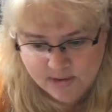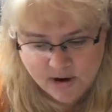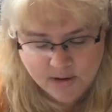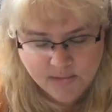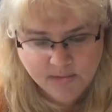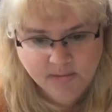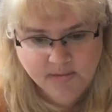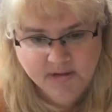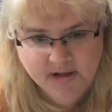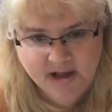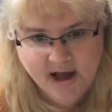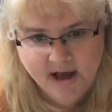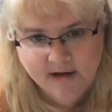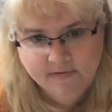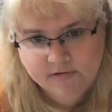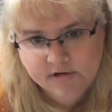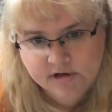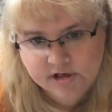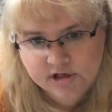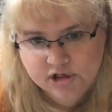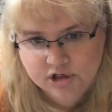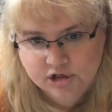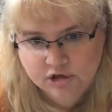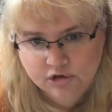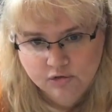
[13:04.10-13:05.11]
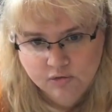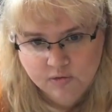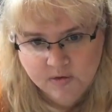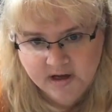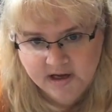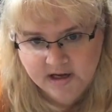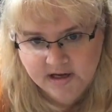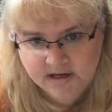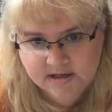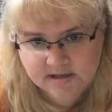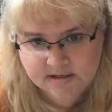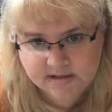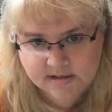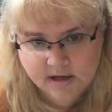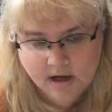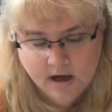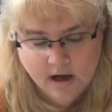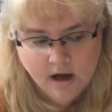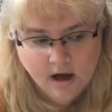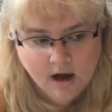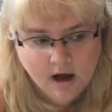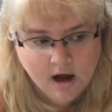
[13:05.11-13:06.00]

probably every 2 weeks.